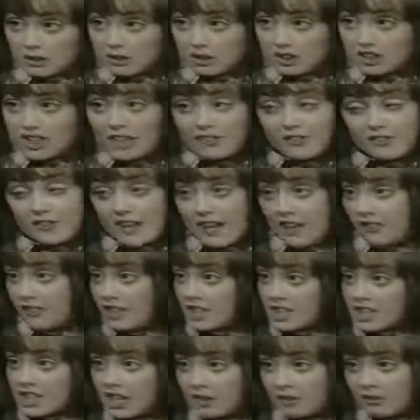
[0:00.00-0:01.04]
Geoffrey, if
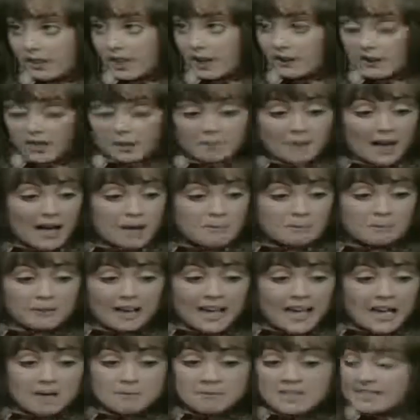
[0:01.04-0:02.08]
you don't go, you might
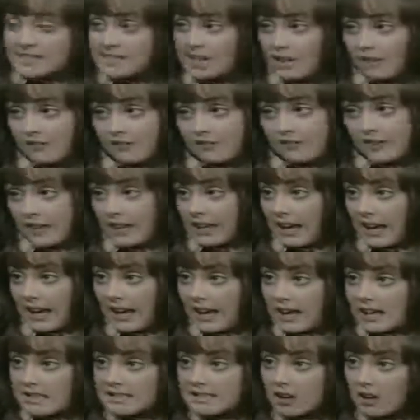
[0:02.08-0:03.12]
blame yourself for
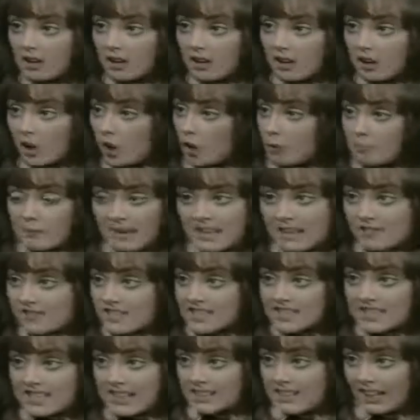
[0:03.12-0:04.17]
years, or me for
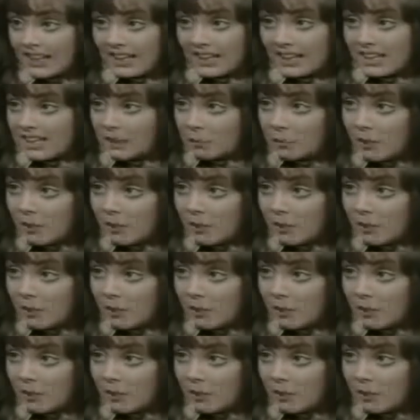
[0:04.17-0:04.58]
standing in your